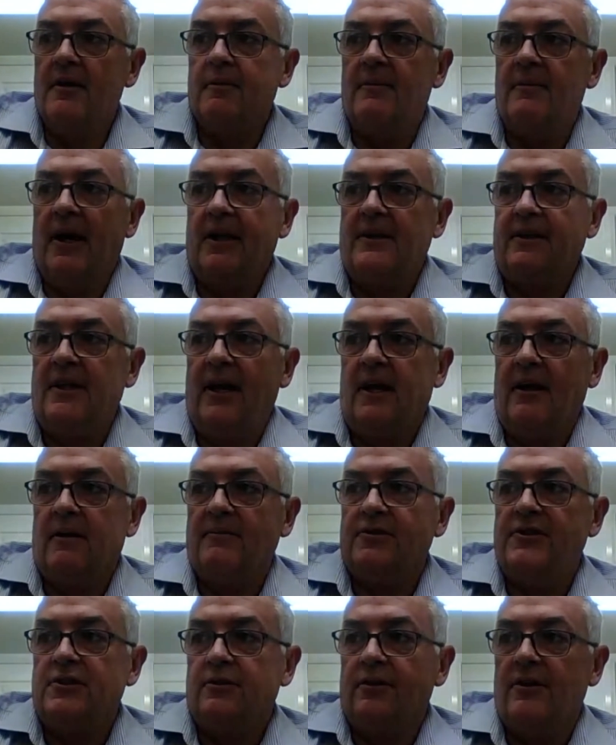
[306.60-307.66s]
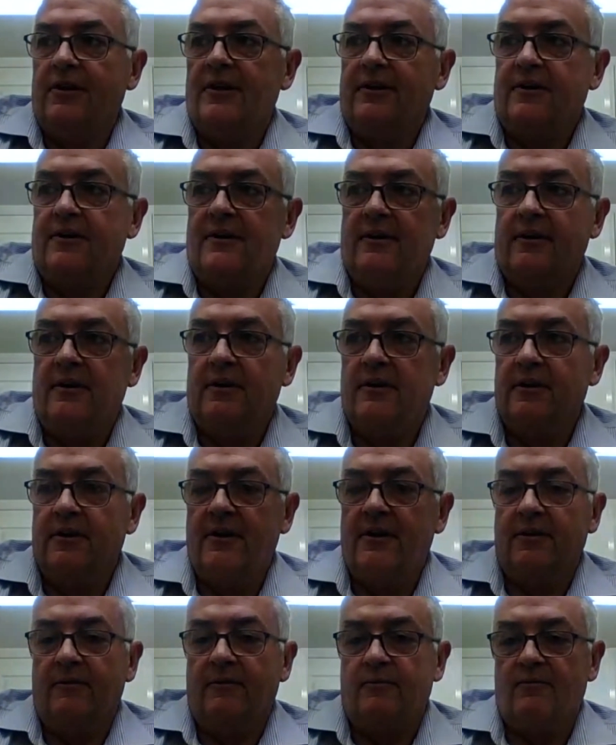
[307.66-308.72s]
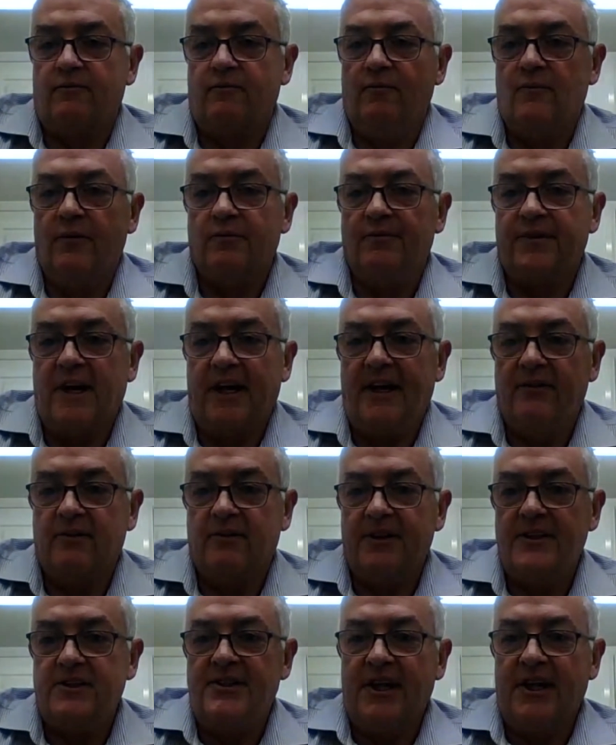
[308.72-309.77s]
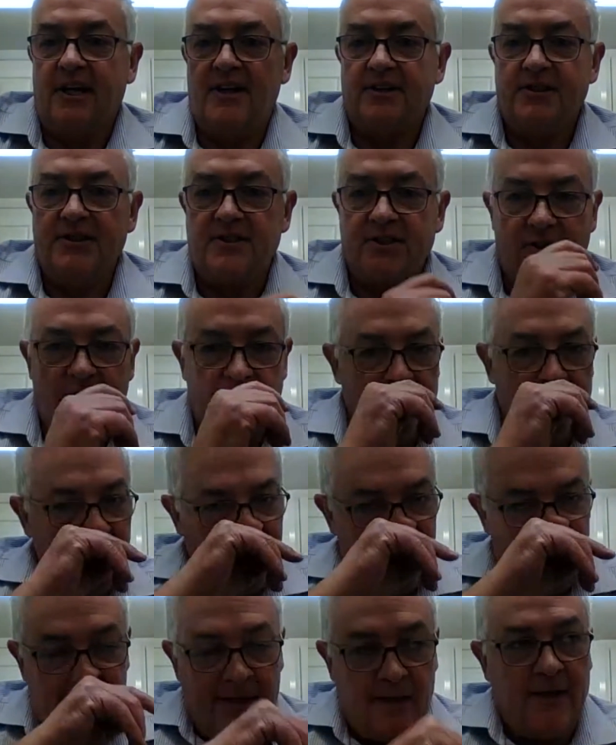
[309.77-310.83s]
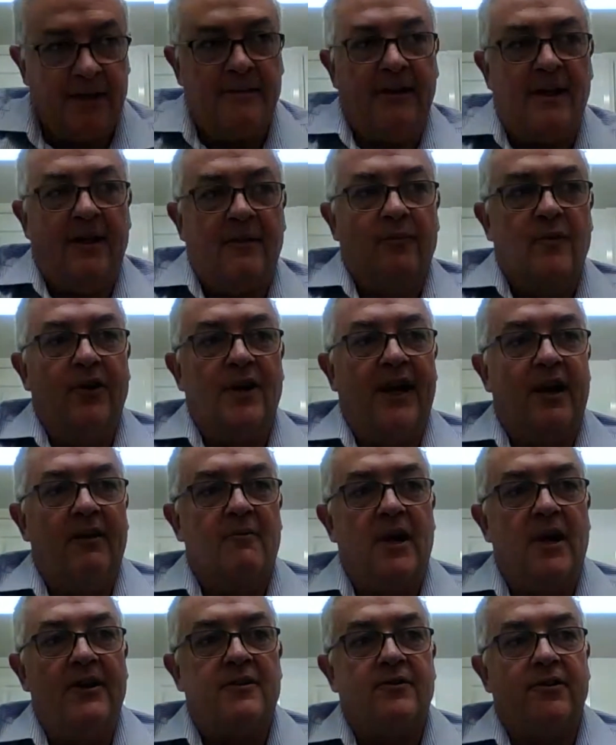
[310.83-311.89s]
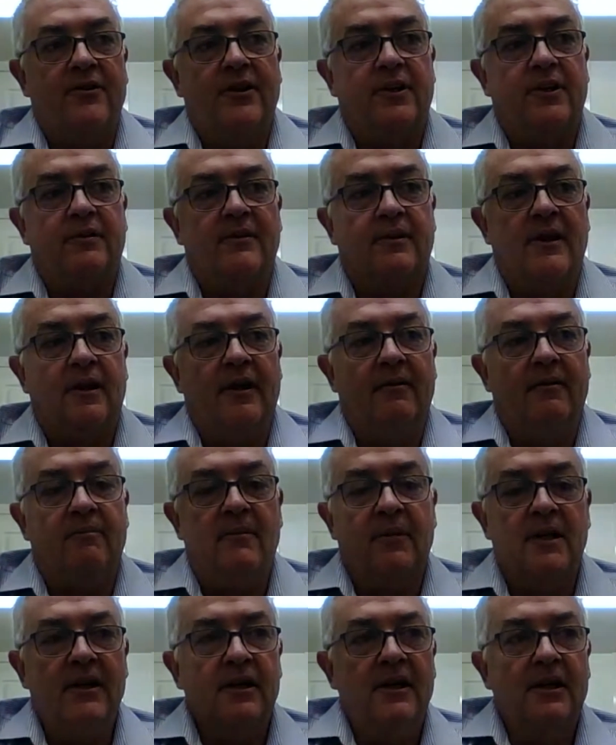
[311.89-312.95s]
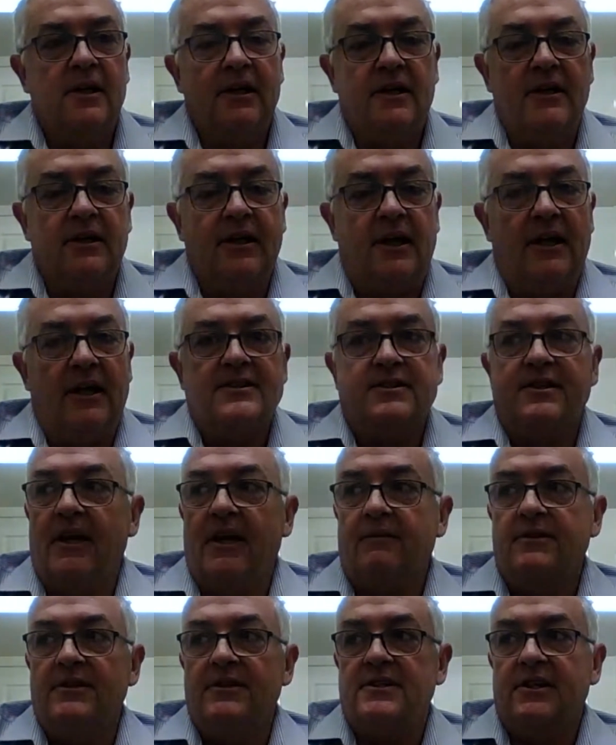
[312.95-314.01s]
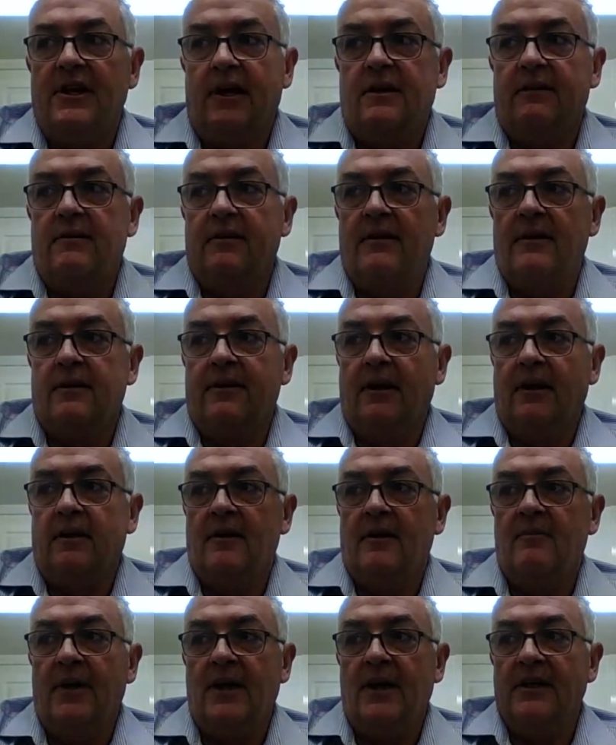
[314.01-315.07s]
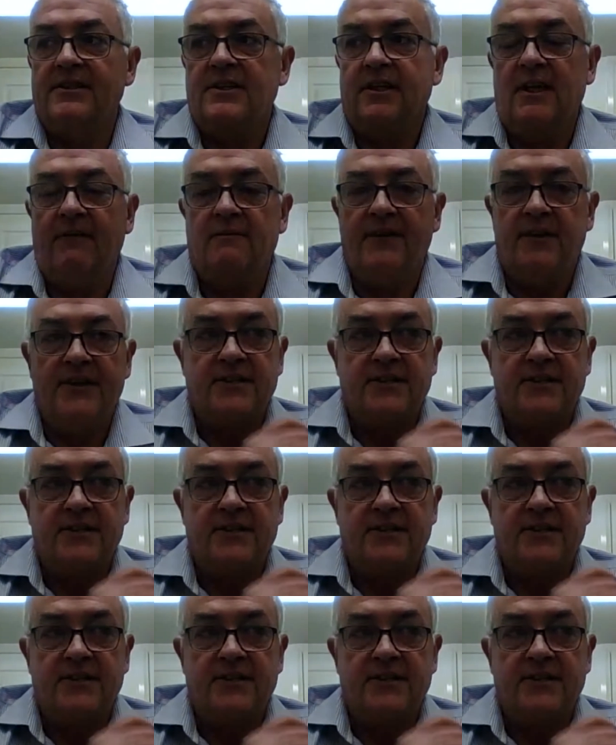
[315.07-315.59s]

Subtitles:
But yeah, I'm sure that we'll take all these challenges on and work our way through it. as David just said, I think the biggest thing for the